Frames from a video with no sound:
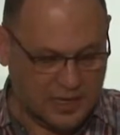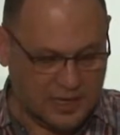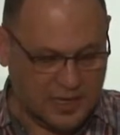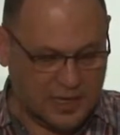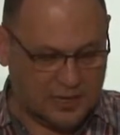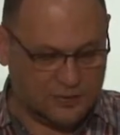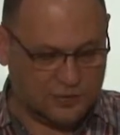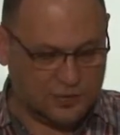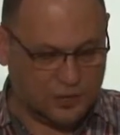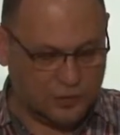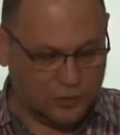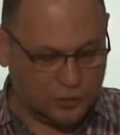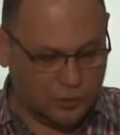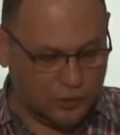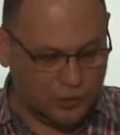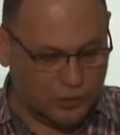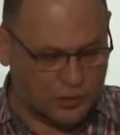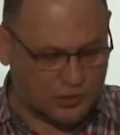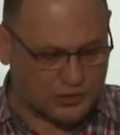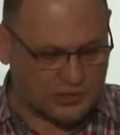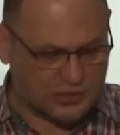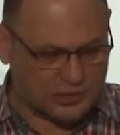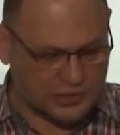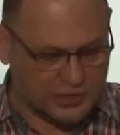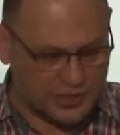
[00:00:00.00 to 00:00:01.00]
And the
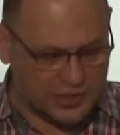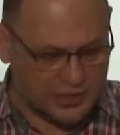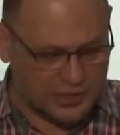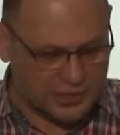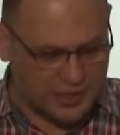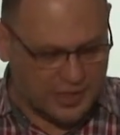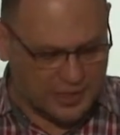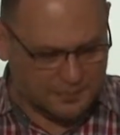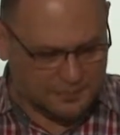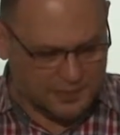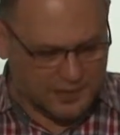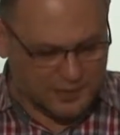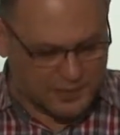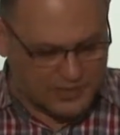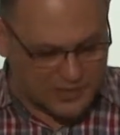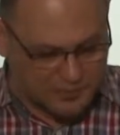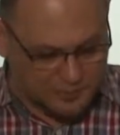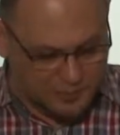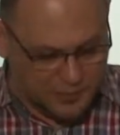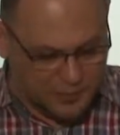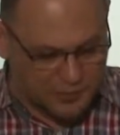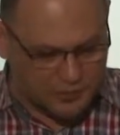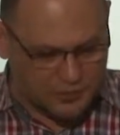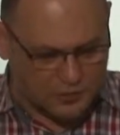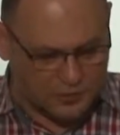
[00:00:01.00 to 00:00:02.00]
Lord stirred up the
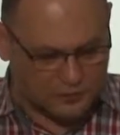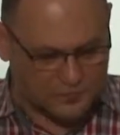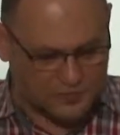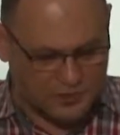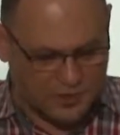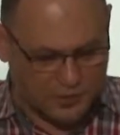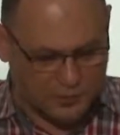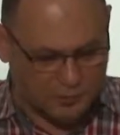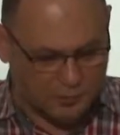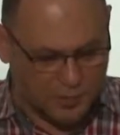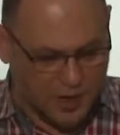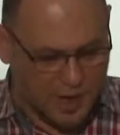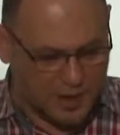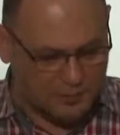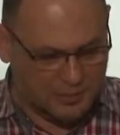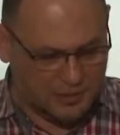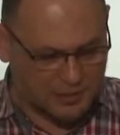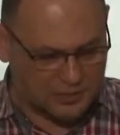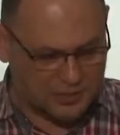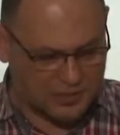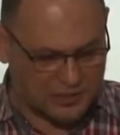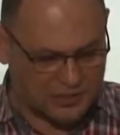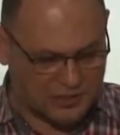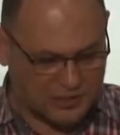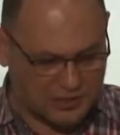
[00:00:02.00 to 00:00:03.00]
spirit of
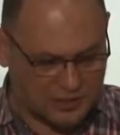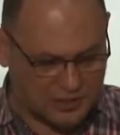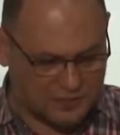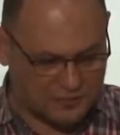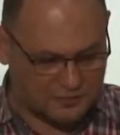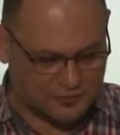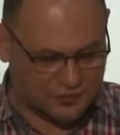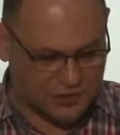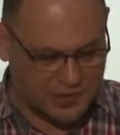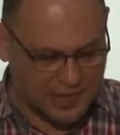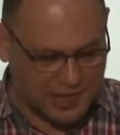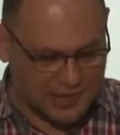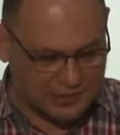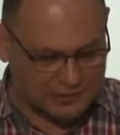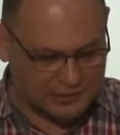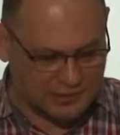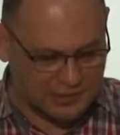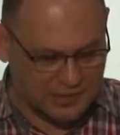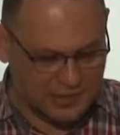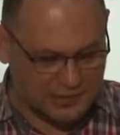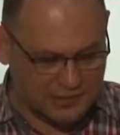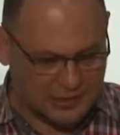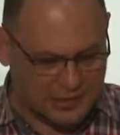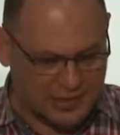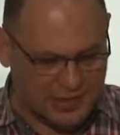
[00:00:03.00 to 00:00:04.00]
Zerubbabel, the son of
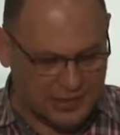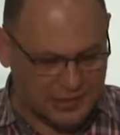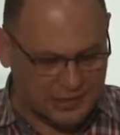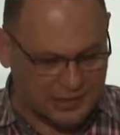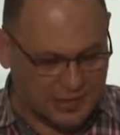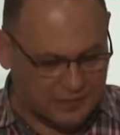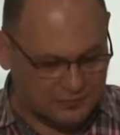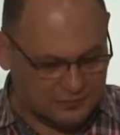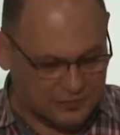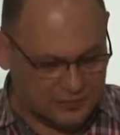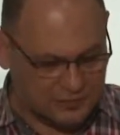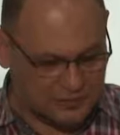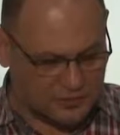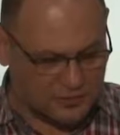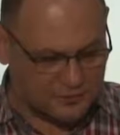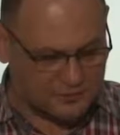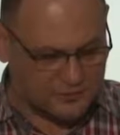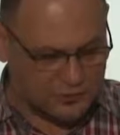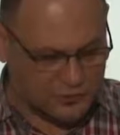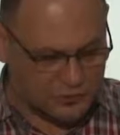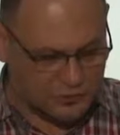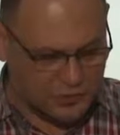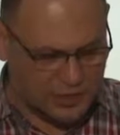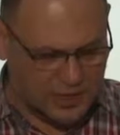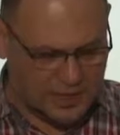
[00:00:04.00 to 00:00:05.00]
Shealtiel, governor
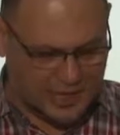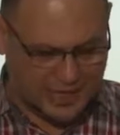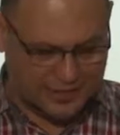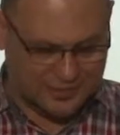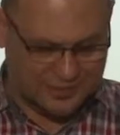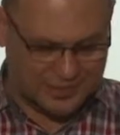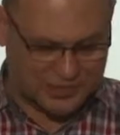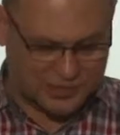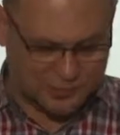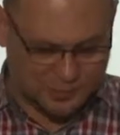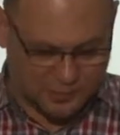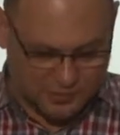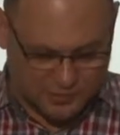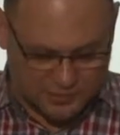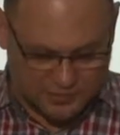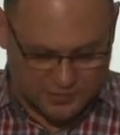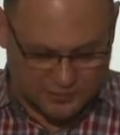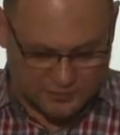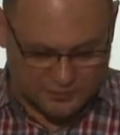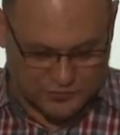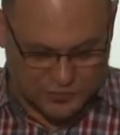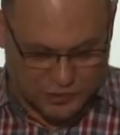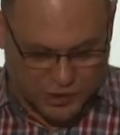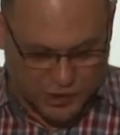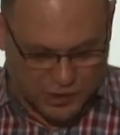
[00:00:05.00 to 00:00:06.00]
of Judah, and the spirit
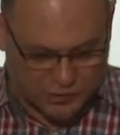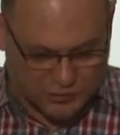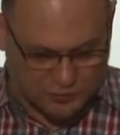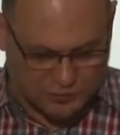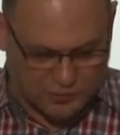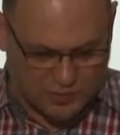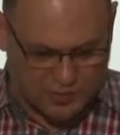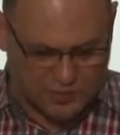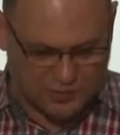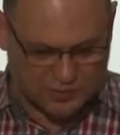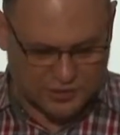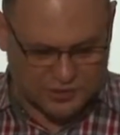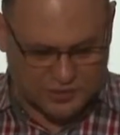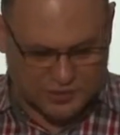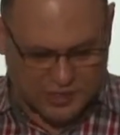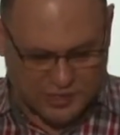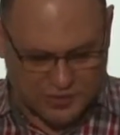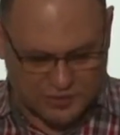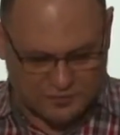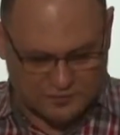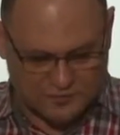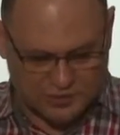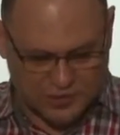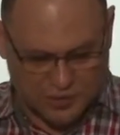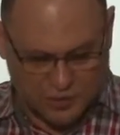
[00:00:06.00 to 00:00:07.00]
of Joshua, the
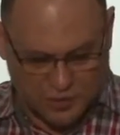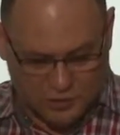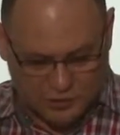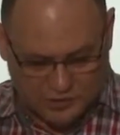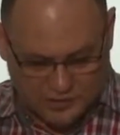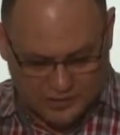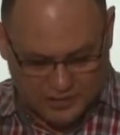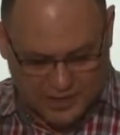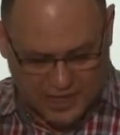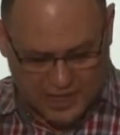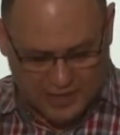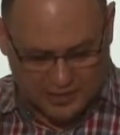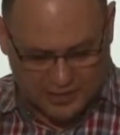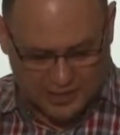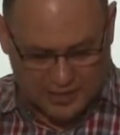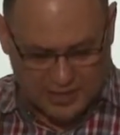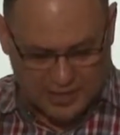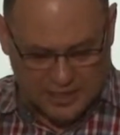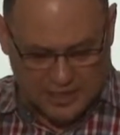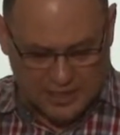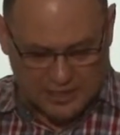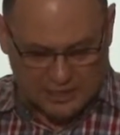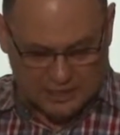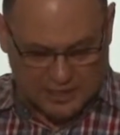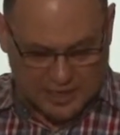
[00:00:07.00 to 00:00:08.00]
son of Jehozadak,
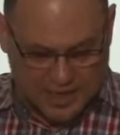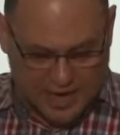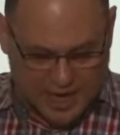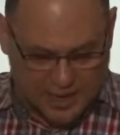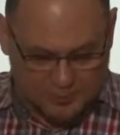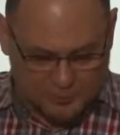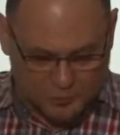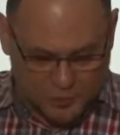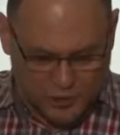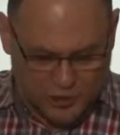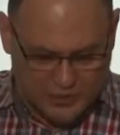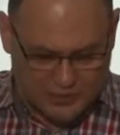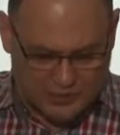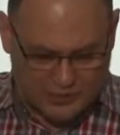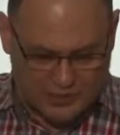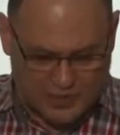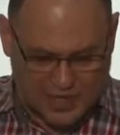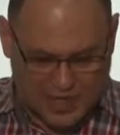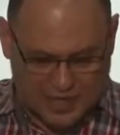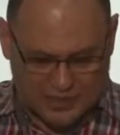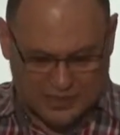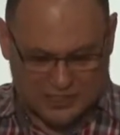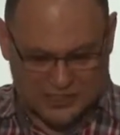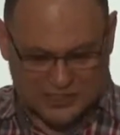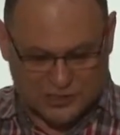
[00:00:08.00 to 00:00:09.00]
the high priest,
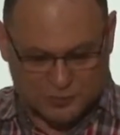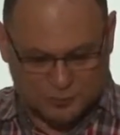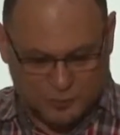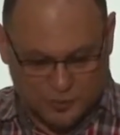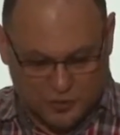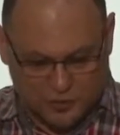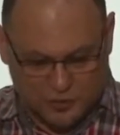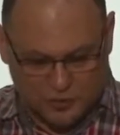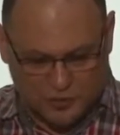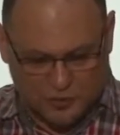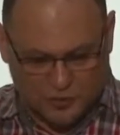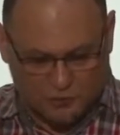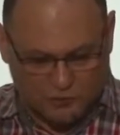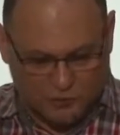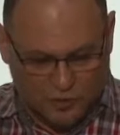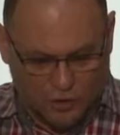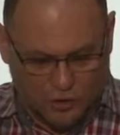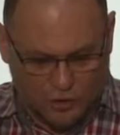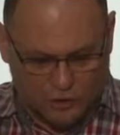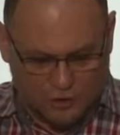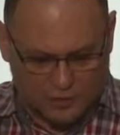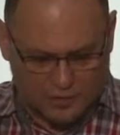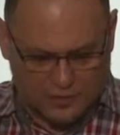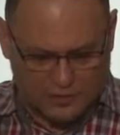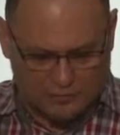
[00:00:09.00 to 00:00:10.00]
and the spirit of
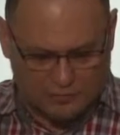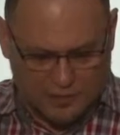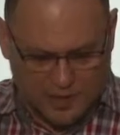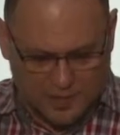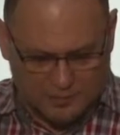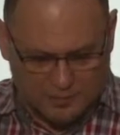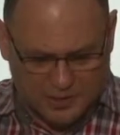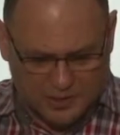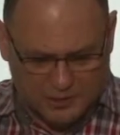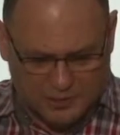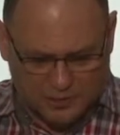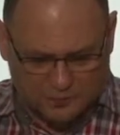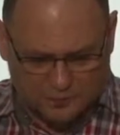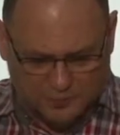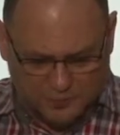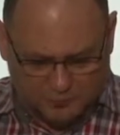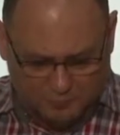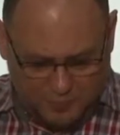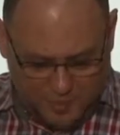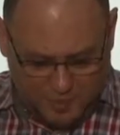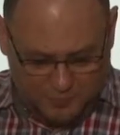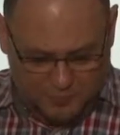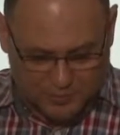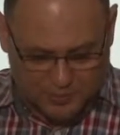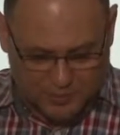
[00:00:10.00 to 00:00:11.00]
all the remnant of
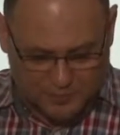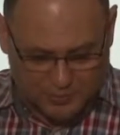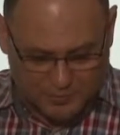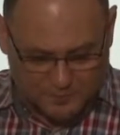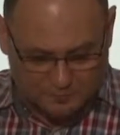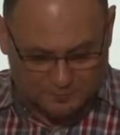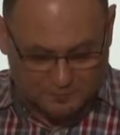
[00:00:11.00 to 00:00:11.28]
the people.